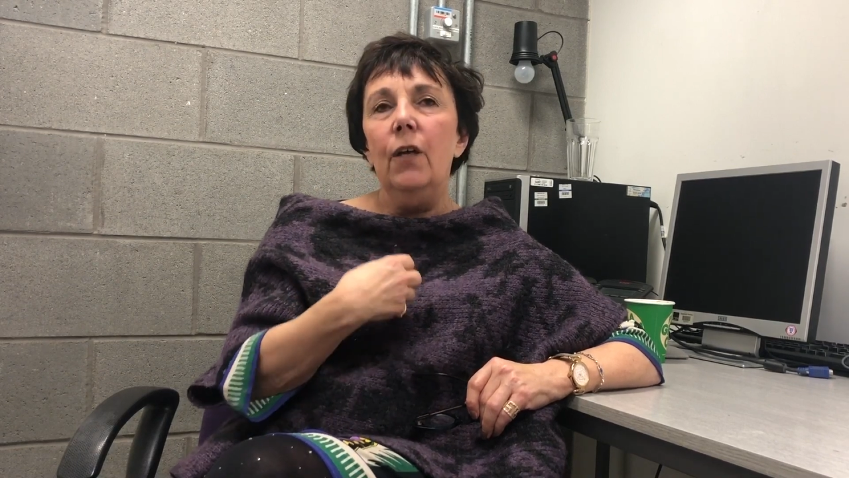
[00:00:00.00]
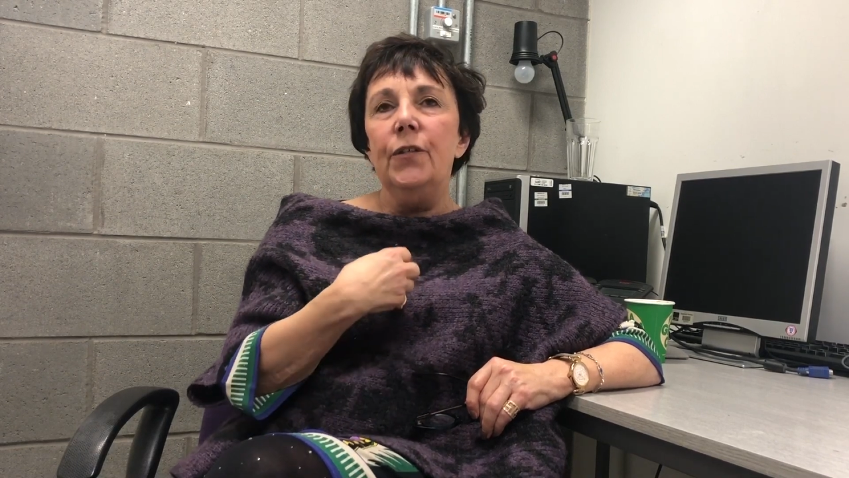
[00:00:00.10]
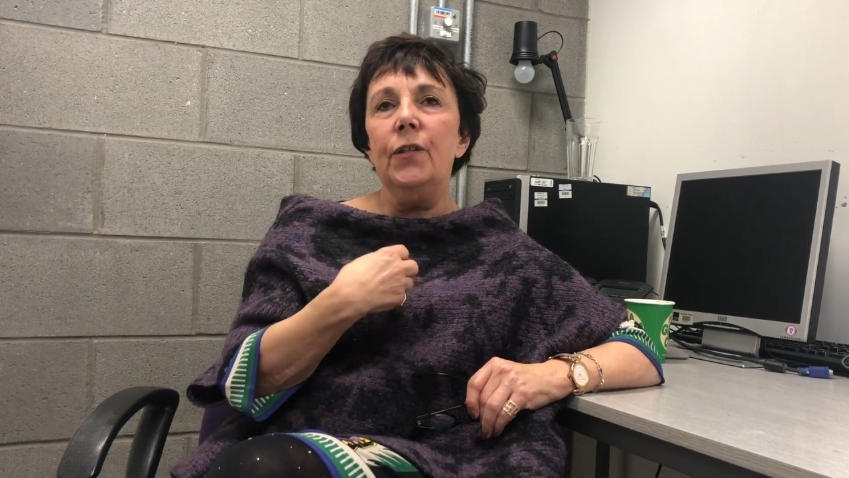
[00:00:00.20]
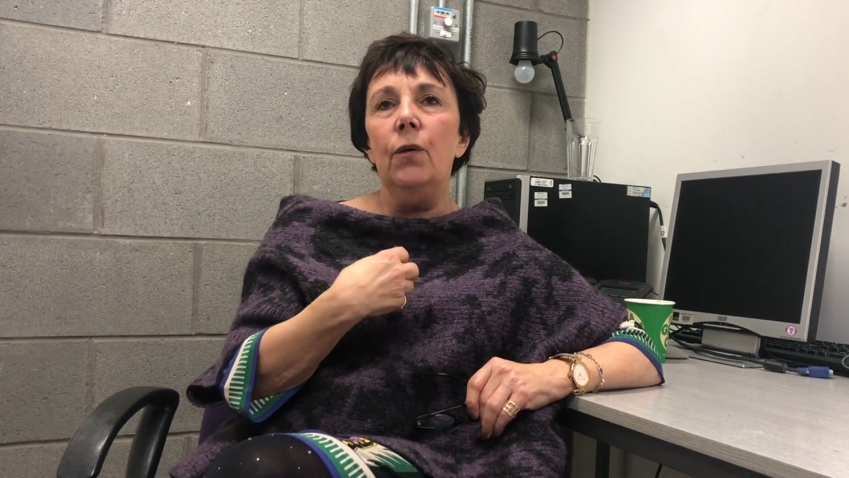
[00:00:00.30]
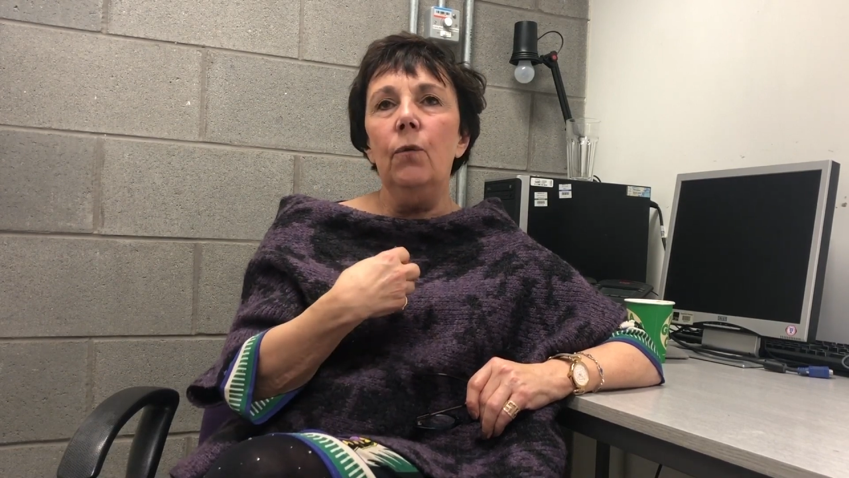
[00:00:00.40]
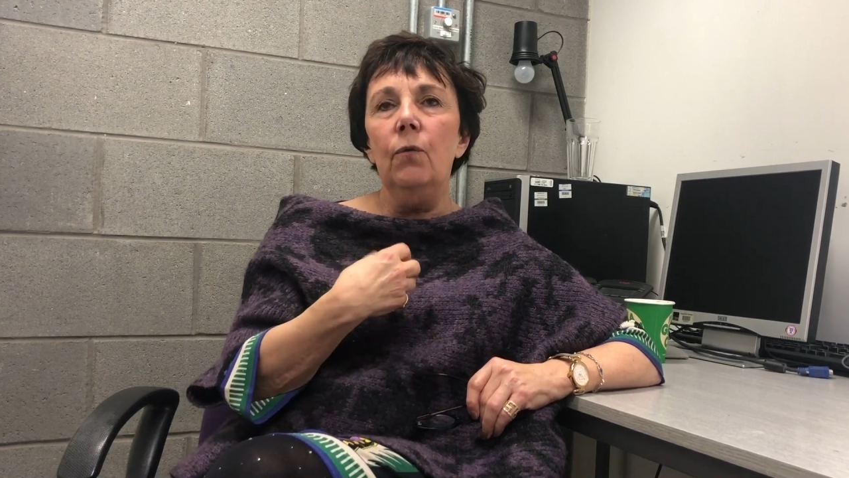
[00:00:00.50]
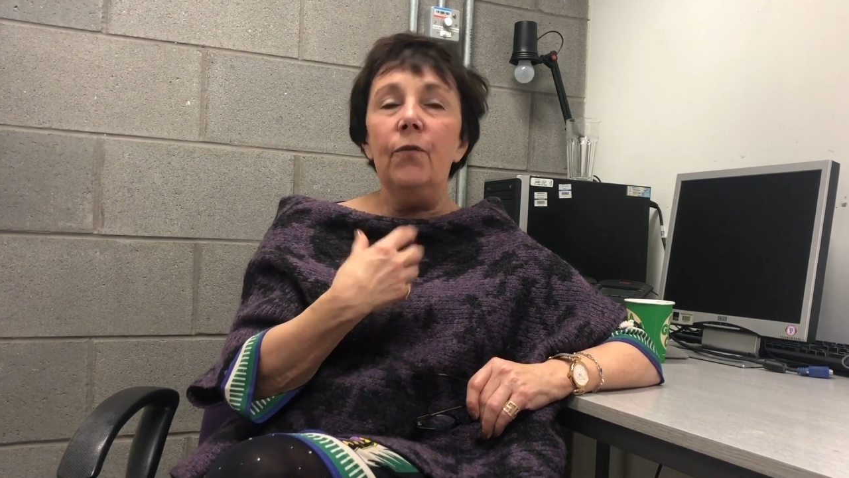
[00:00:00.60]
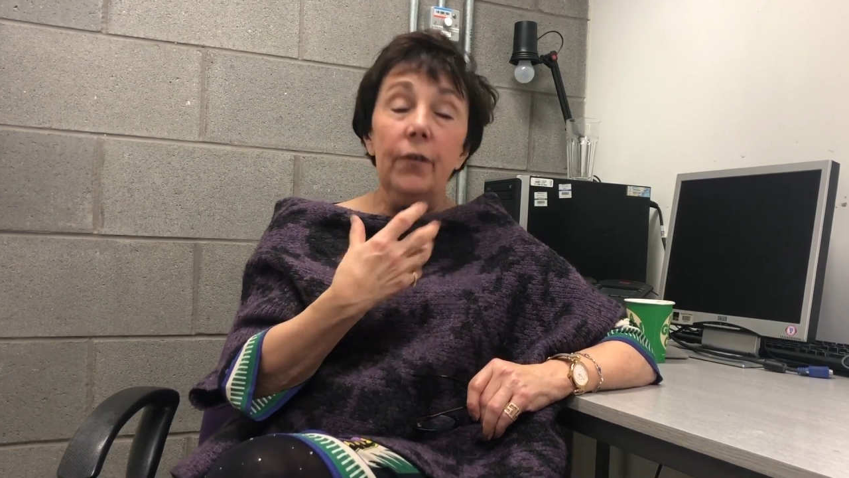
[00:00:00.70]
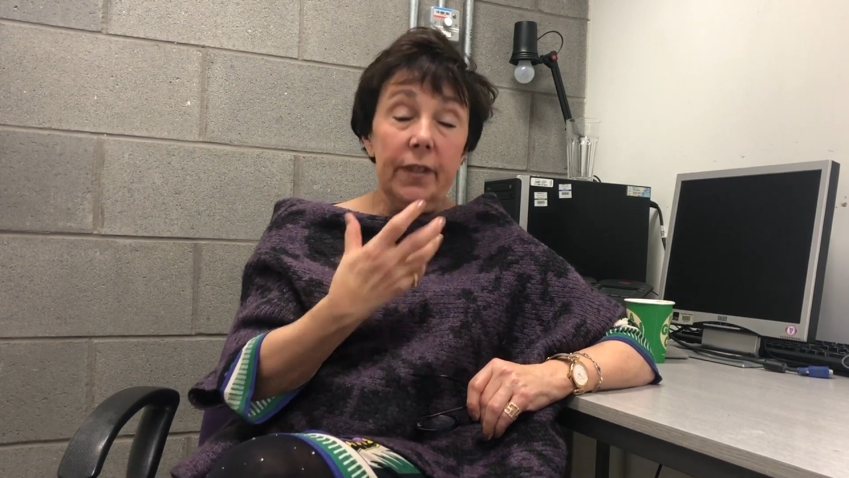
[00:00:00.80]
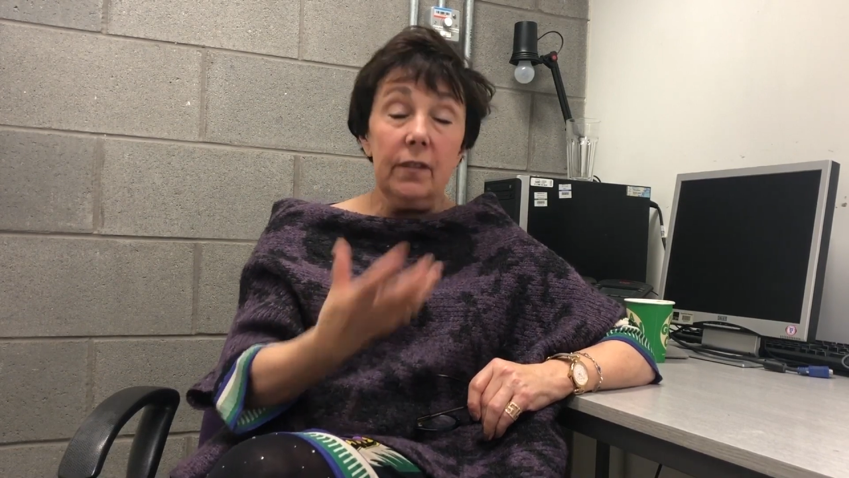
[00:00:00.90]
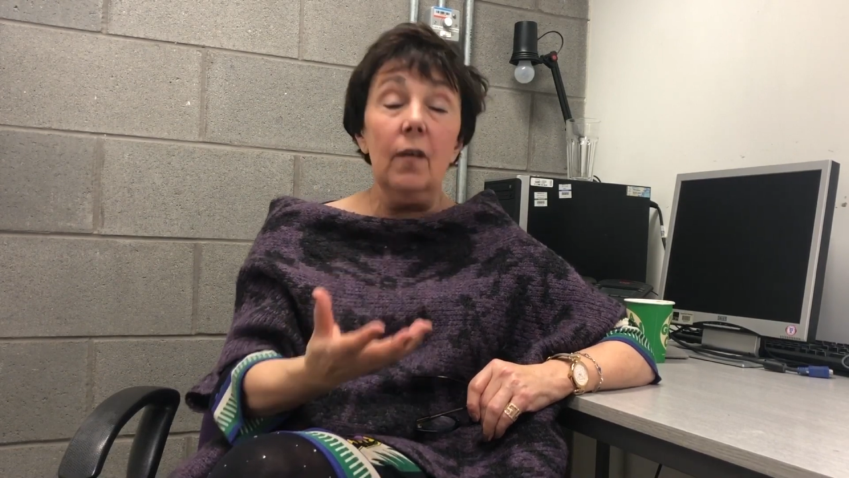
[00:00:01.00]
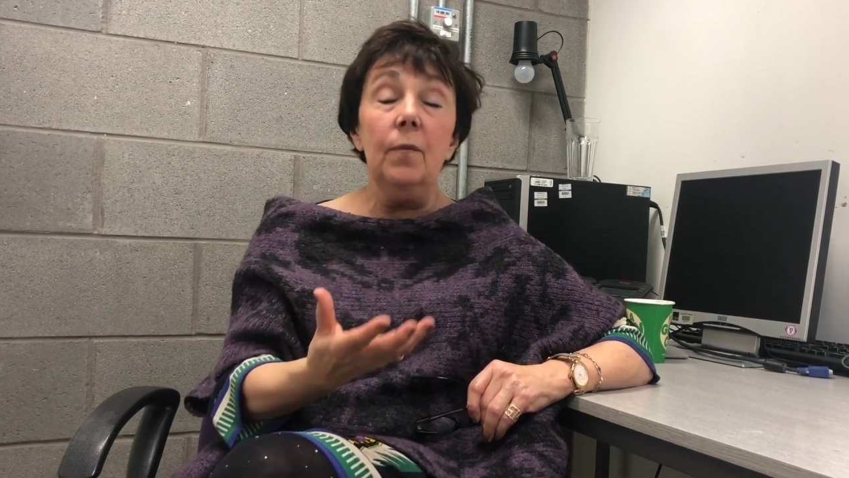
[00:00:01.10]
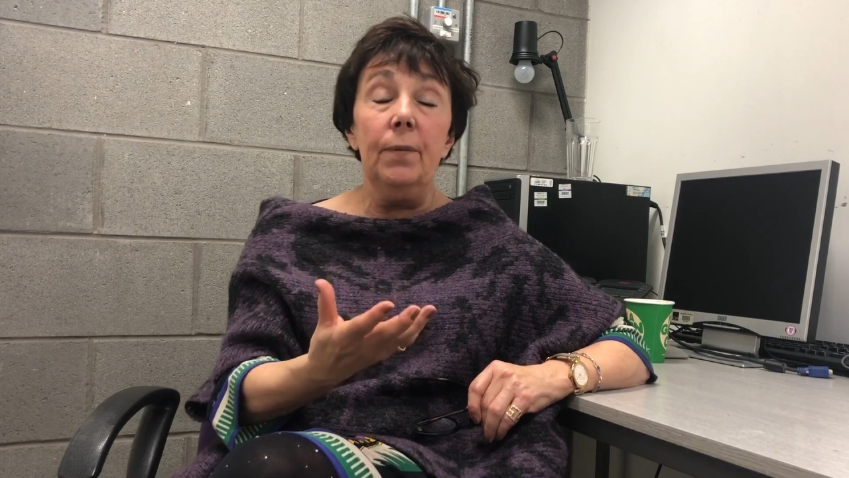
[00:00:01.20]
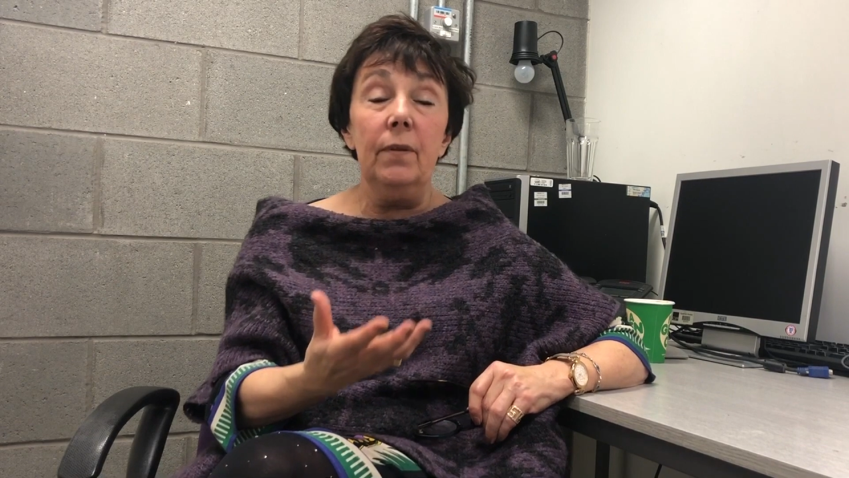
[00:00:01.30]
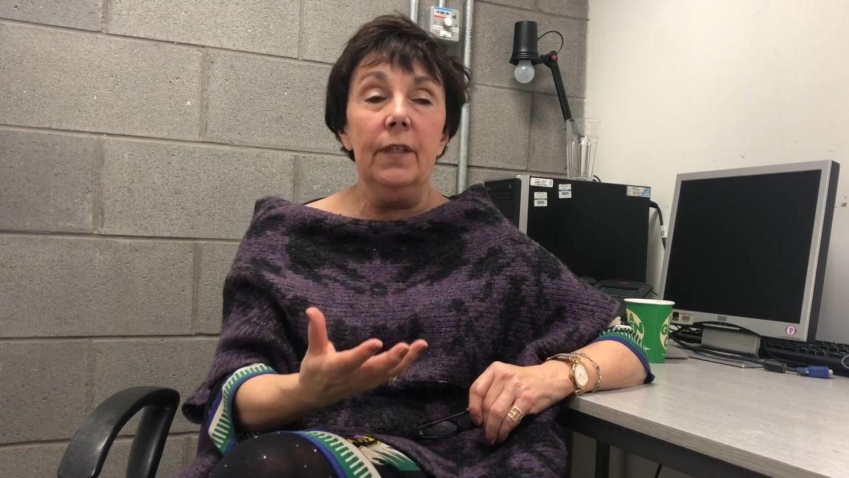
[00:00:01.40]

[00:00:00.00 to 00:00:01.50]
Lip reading: So for example,